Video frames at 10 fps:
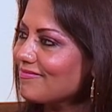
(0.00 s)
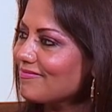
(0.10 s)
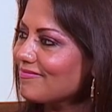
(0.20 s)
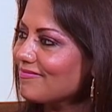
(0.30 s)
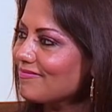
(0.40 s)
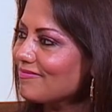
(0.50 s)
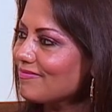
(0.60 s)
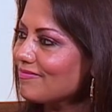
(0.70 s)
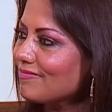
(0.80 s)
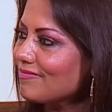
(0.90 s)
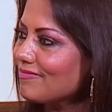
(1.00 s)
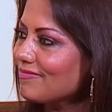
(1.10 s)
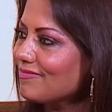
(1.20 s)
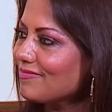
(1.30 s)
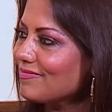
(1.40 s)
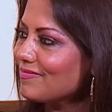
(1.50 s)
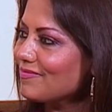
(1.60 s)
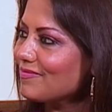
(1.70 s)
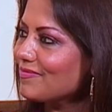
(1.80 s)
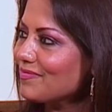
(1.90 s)

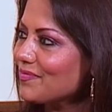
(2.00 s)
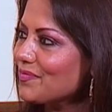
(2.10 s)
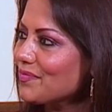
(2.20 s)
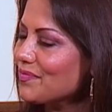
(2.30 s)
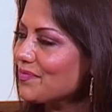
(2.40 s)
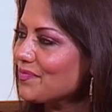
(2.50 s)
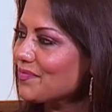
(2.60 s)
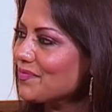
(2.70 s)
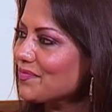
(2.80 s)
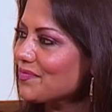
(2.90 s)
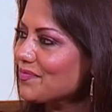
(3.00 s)
[no speech]